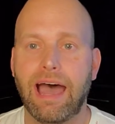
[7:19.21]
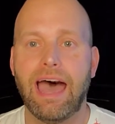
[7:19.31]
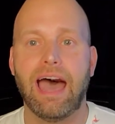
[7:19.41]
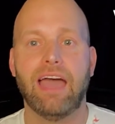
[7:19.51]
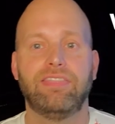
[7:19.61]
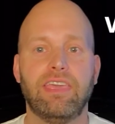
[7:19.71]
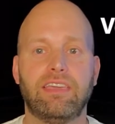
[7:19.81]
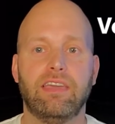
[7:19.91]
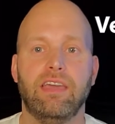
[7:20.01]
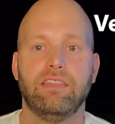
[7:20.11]
I, I
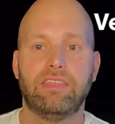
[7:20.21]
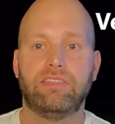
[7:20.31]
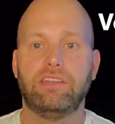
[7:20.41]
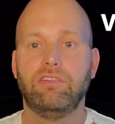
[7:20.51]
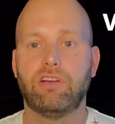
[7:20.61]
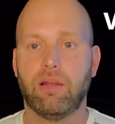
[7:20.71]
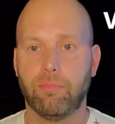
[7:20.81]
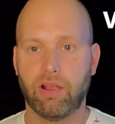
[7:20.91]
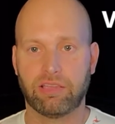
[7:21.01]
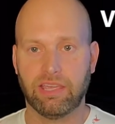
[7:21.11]
think that the new car
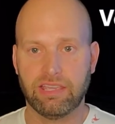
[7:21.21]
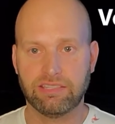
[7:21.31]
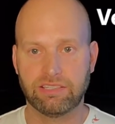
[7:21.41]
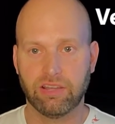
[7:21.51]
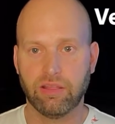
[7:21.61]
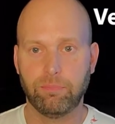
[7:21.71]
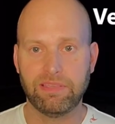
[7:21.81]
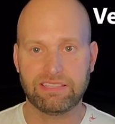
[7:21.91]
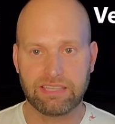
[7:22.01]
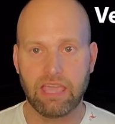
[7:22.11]
market is going to
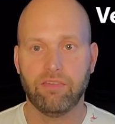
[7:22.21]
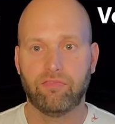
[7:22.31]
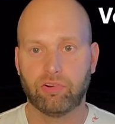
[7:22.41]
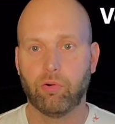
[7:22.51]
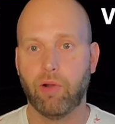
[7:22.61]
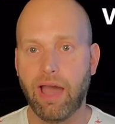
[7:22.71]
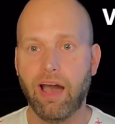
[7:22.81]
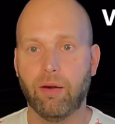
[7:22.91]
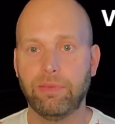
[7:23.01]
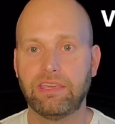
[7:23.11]
be safe for a
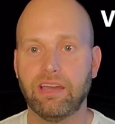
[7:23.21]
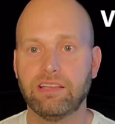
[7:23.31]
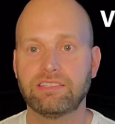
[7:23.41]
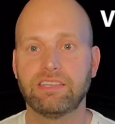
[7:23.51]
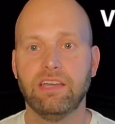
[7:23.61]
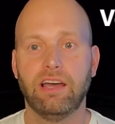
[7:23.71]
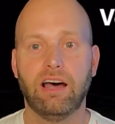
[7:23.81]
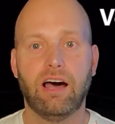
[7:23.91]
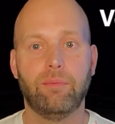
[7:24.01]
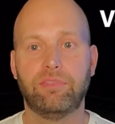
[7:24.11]
while because
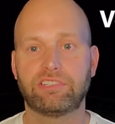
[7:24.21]
um,